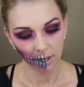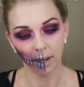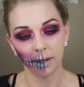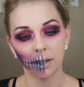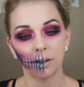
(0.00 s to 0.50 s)
I
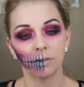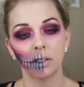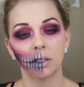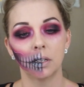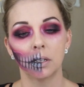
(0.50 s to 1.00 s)
have
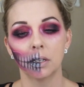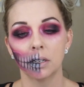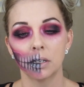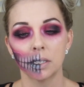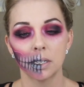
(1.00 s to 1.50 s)

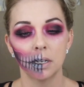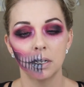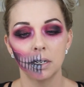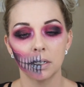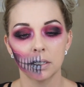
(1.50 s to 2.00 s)
this
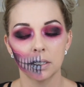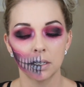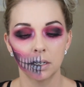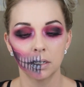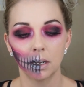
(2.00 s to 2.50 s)
NYX
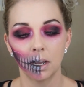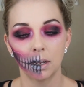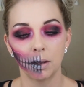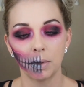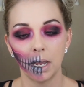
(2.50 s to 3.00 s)

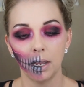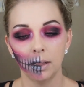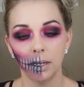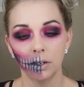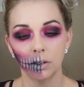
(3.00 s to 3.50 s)

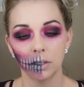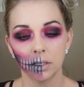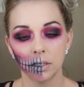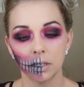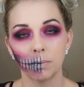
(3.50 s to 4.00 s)
eyeliner. This
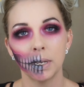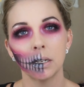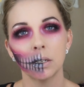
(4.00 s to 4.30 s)
is in Pink